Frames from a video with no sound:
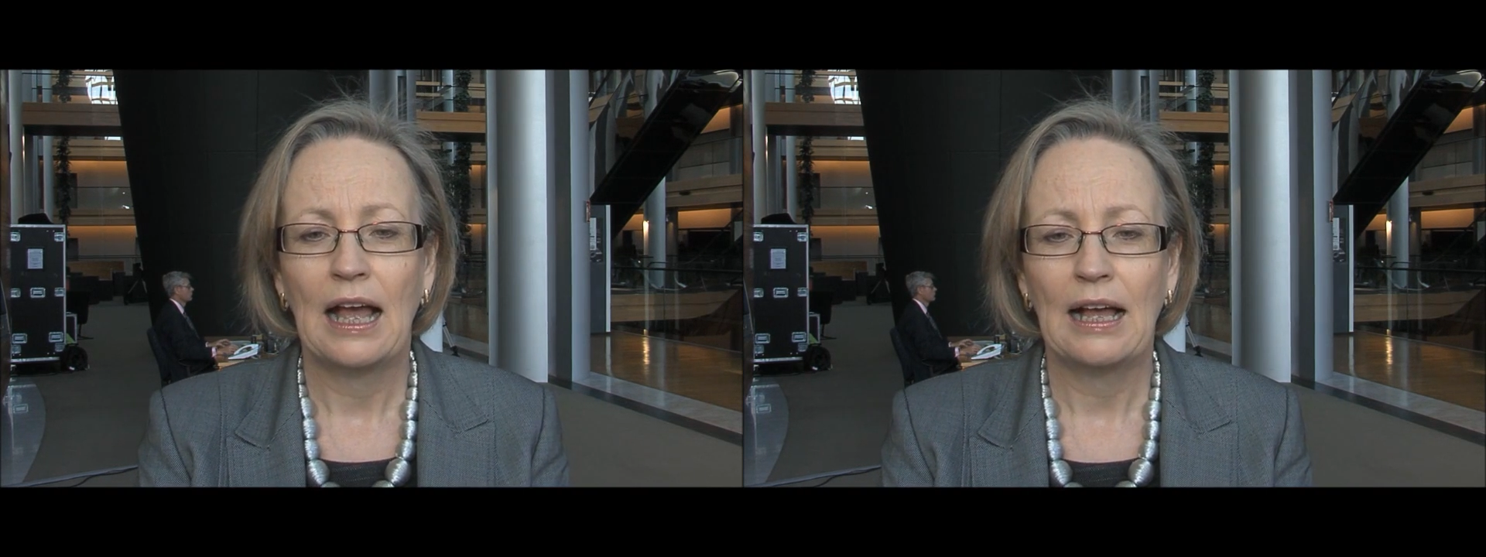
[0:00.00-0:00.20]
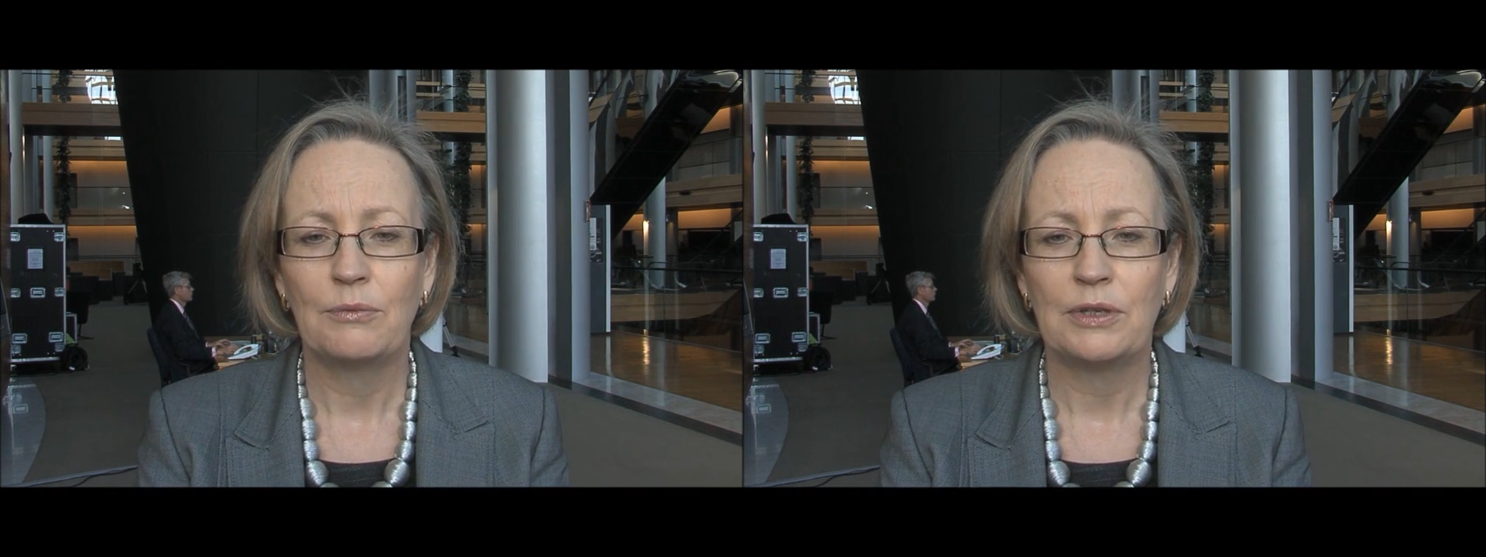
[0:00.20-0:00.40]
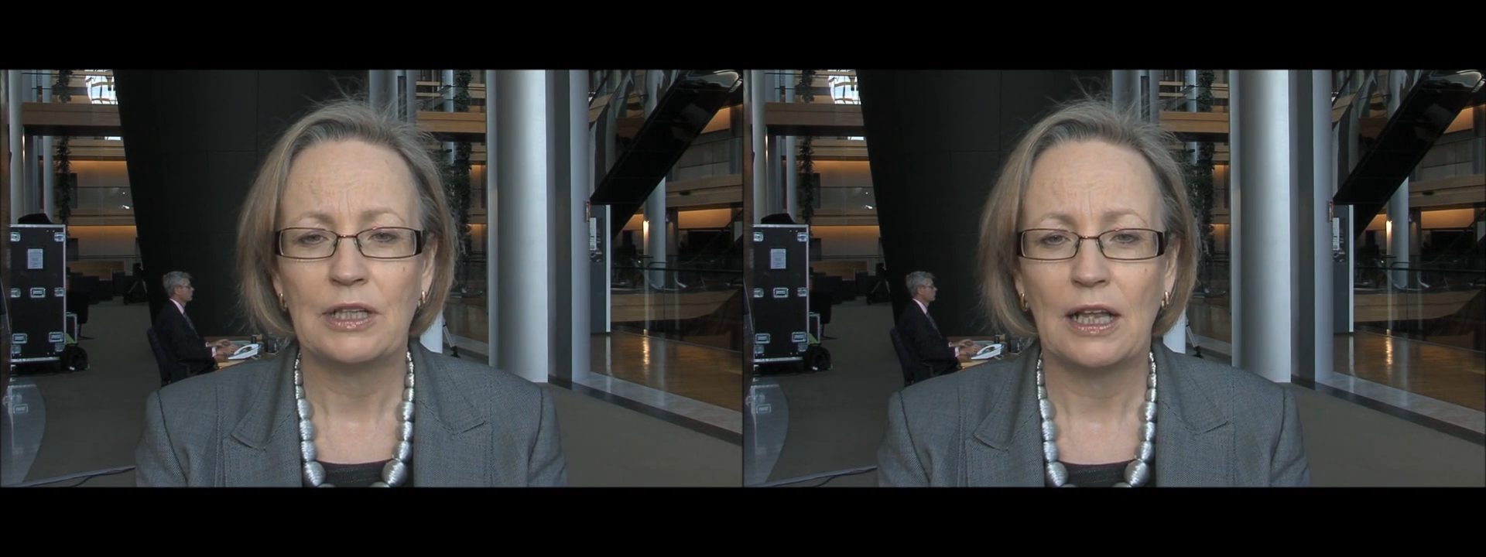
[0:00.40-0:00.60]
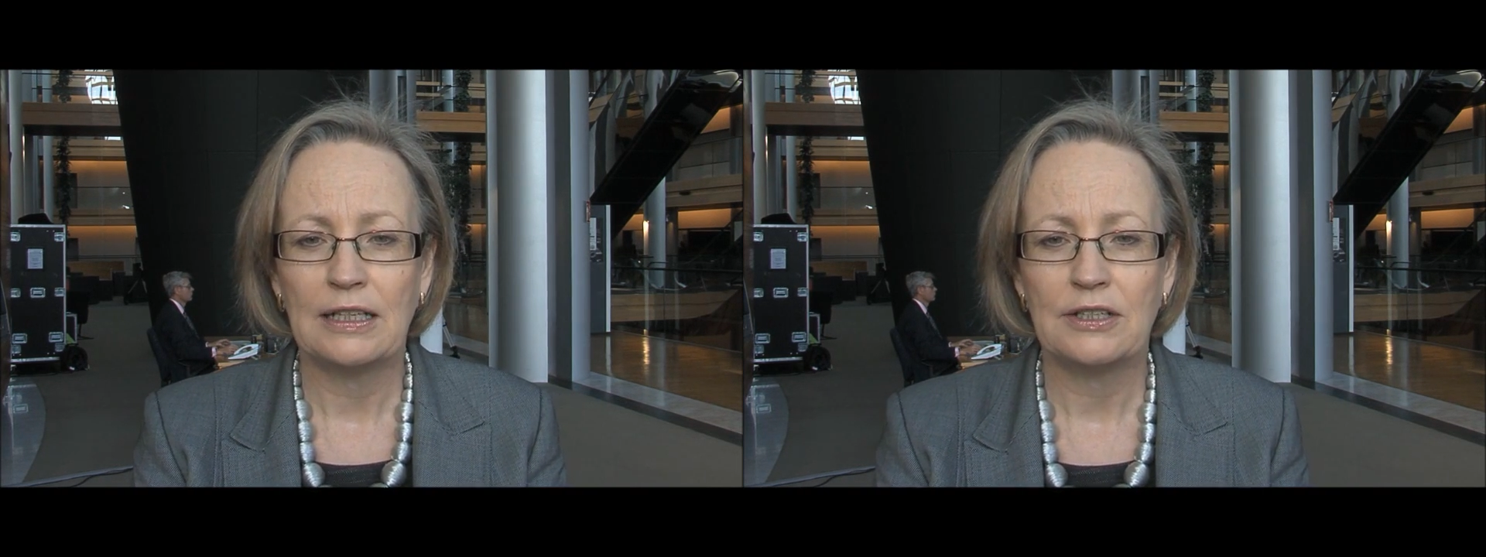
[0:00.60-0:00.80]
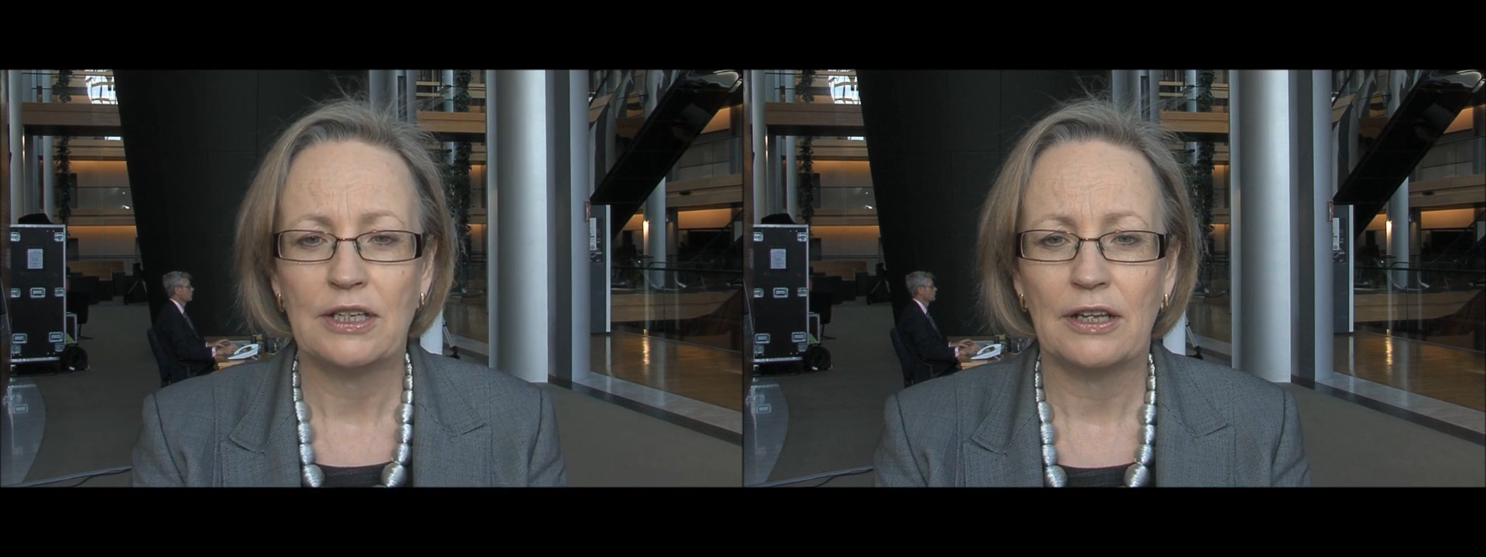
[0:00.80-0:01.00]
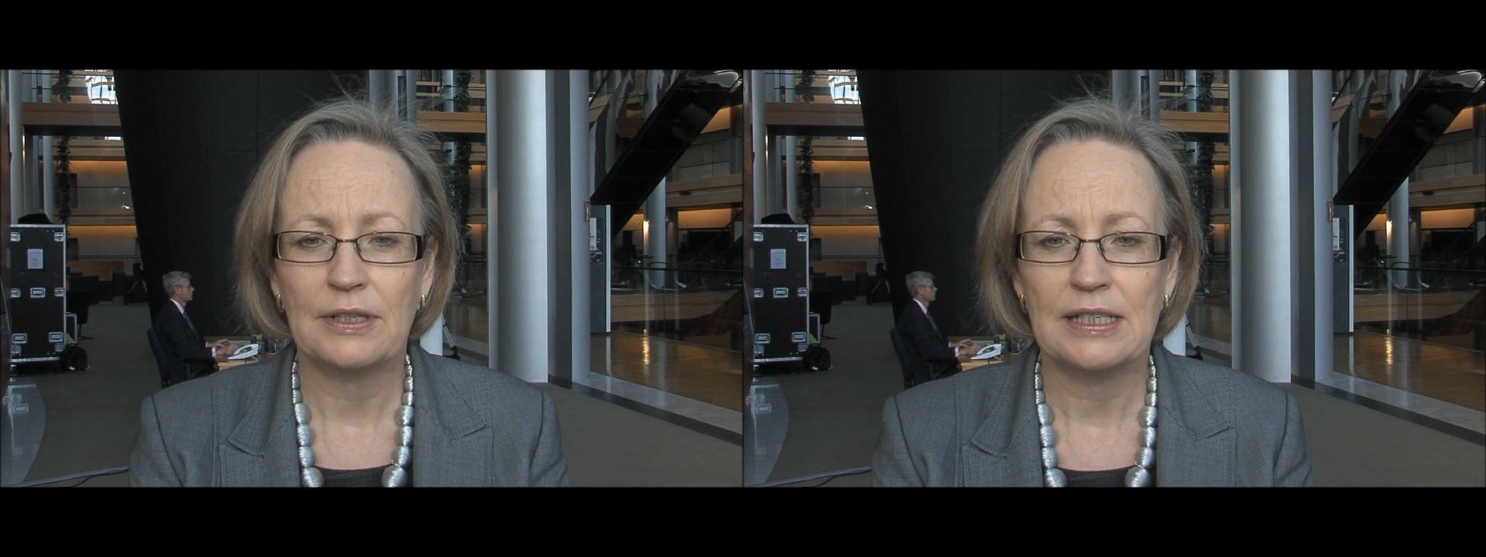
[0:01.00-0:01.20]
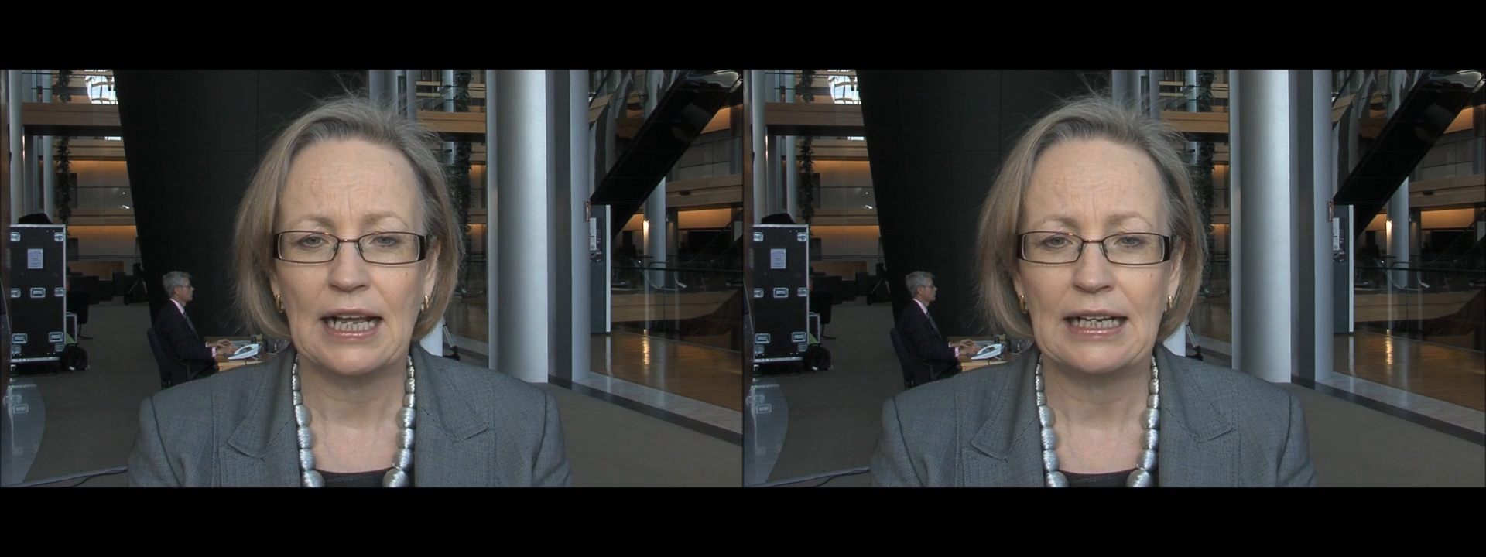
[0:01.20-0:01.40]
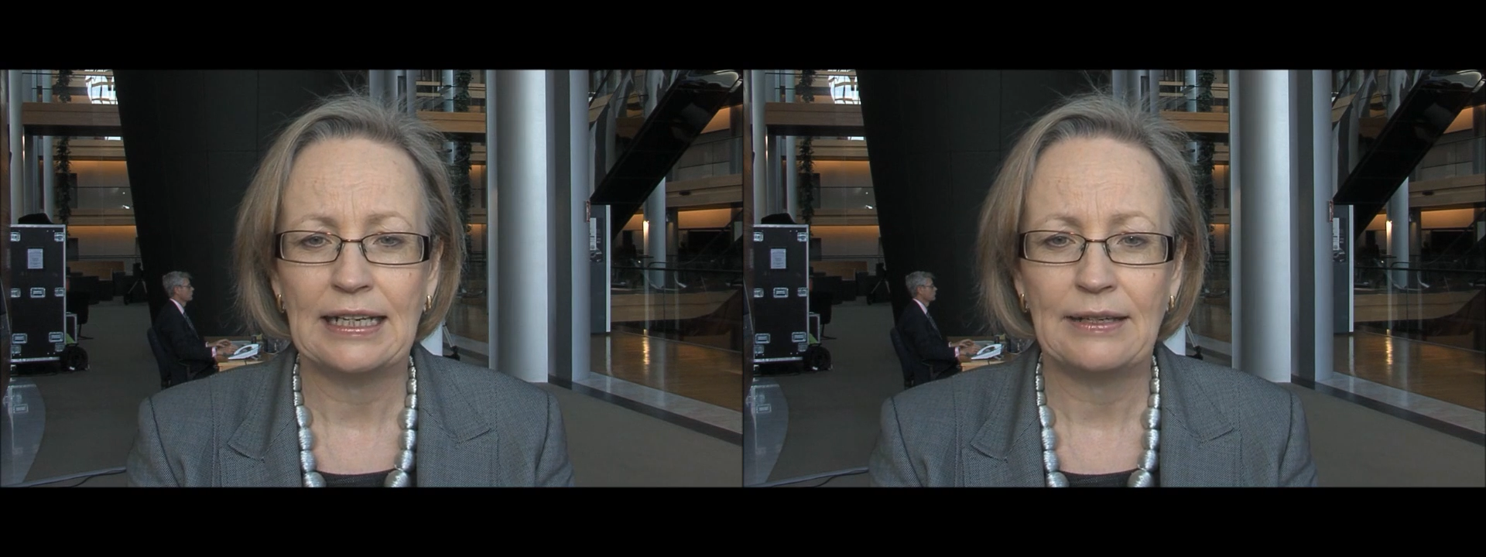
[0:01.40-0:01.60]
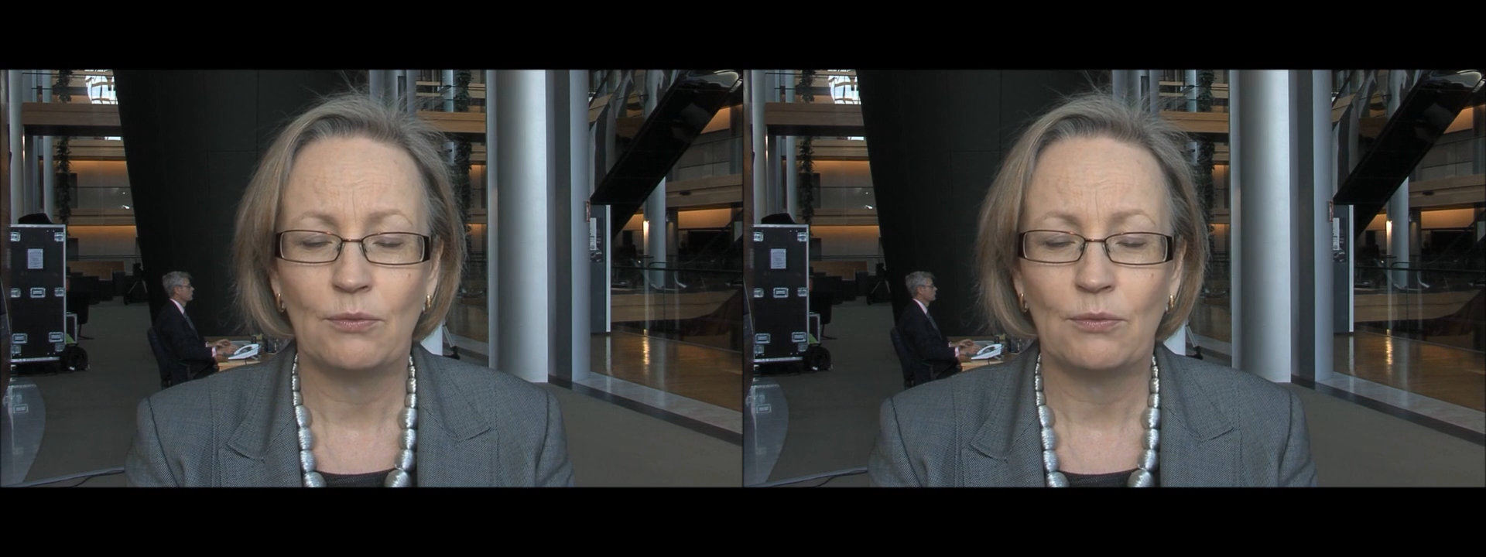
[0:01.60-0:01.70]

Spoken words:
and we'd like to know exactly